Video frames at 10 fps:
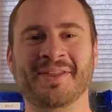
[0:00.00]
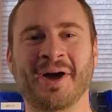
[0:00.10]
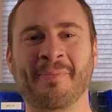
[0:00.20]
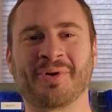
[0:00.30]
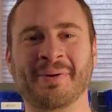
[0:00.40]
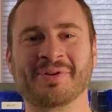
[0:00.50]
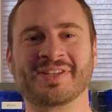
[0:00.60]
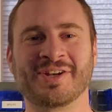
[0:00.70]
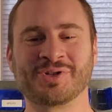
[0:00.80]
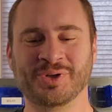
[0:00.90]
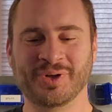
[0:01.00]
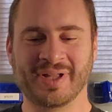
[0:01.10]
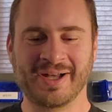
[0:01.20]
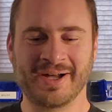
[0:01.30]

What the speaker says: upgrade potential